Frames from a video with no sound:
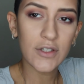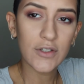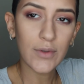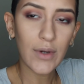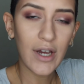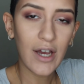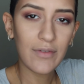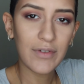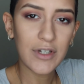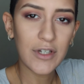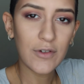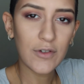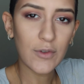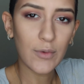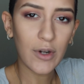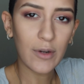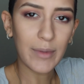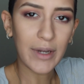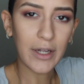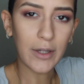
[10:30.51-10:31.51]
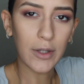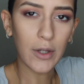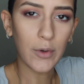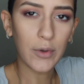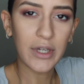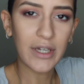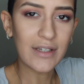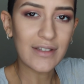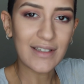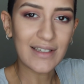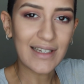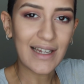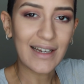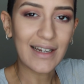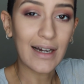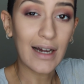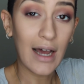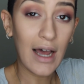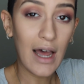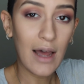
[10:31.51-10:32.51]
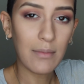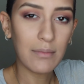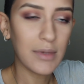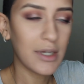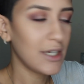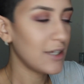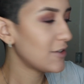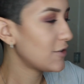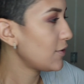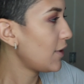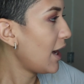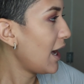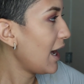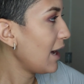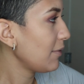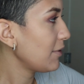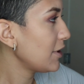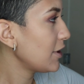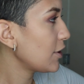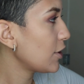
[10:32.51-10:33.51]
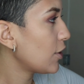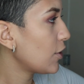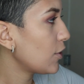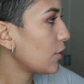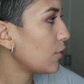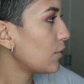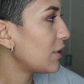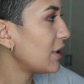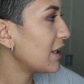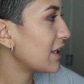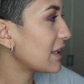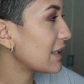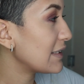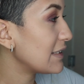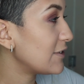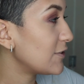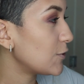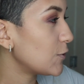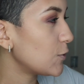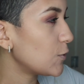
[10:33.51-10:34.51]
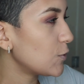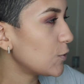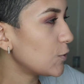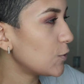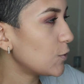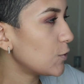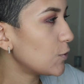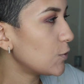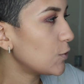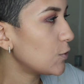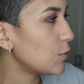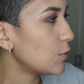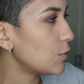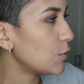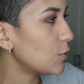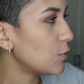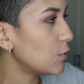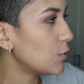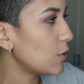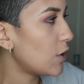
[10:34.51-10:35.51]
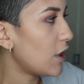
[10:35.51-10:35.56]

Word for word: So I haven't used one of my glow kits in like a hot minute, so I'm going to go with